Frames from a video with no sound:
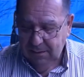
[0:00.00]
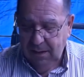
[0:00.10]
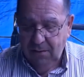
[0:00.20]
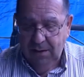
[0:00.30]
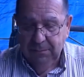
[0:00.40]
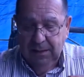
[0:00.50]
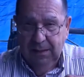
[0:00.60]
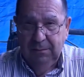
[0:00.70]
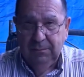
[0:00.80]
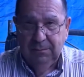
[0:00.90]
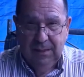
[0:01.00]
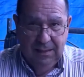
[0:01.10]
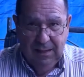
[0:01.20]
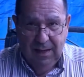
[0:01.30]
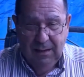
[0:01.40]
So
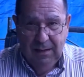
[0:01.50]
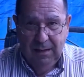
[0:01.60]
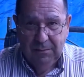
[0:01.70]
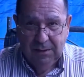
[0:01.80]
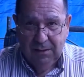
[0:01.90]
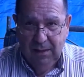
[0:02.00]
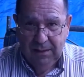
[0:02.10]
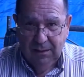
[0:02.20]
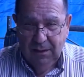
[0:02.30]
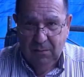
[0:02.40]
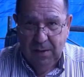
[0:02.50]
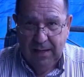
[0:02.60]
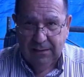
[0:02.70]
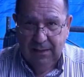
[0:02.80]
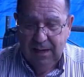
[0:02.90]
I'm just going to go
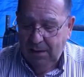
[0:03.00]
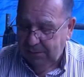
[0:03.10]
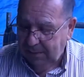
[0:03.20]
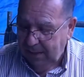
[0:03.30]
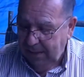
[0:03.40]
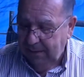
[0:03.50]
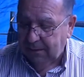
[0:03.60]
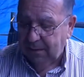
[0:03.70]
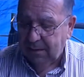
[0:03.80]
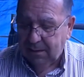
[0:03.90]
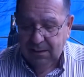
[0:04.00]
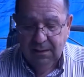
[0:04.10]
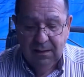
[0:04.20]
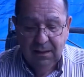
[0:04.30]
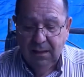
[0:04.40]
back to the house and edit this
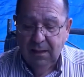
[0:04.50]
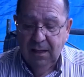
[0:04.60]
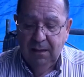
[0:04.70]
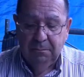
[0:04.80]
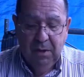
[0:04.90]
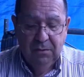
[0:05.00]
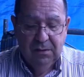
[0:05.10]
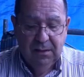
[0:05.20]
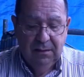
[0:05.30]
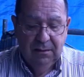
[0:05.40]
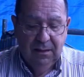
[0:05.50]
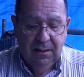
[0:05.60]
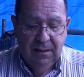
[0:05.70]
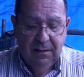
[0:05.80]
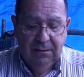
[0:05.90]
and post it
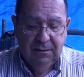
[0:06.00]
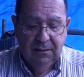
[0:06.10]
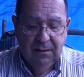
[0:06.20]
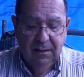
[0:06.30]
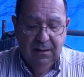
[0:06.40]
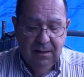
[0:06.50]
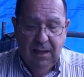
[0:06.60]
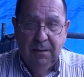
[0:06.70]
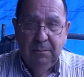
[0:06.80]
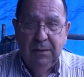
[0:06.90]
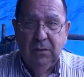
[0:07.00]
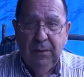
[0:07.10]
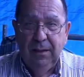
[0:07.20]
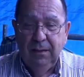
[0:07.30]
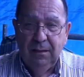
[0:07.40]
in
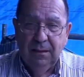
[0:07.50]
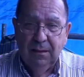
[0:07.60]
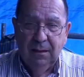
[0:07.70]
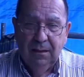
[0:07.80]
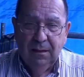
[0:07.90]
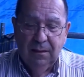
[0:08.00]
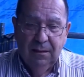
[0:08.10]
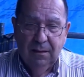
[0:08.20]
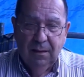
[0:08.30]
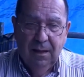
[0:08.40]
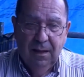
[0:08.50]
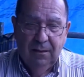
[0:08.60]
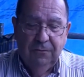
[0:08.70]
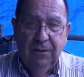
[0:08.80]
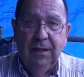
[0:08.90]
between
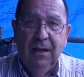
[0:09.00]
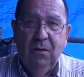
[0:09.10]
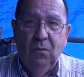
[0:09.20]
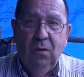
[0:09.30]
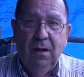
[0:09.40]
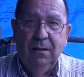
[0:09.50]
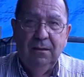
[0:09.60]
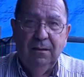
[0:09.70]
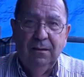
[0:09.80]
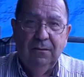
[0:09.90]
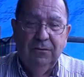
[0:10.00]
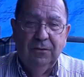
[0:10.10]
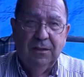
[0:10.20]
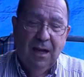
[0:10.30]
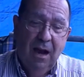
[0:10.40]
video 1 for
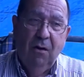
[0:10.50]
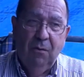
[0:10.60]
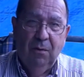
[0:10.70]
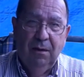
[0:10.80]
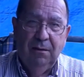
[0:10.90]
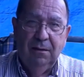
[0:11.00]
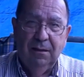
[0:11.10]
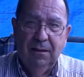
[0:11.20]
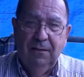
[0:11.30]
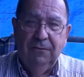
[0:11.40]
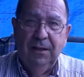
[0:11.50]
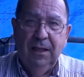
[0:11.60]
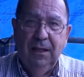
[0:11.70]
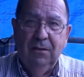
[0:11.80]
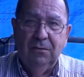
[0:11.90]
tower 1 and
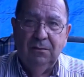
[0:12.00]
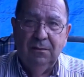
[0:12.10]
video